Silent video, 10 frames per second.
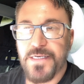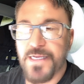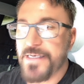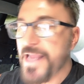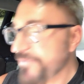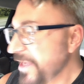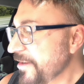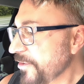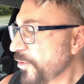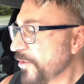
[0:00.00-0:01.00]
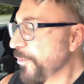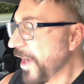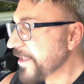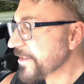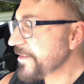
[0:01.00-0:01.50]
And navigate on
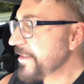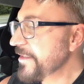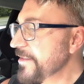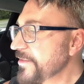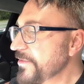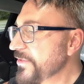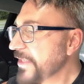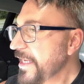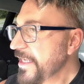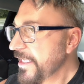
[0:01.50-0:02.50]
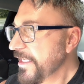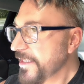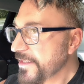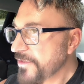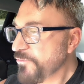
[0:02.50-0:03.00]
autopilot is
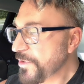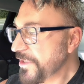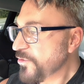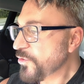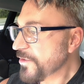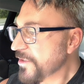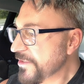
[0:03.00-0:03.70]
really cool because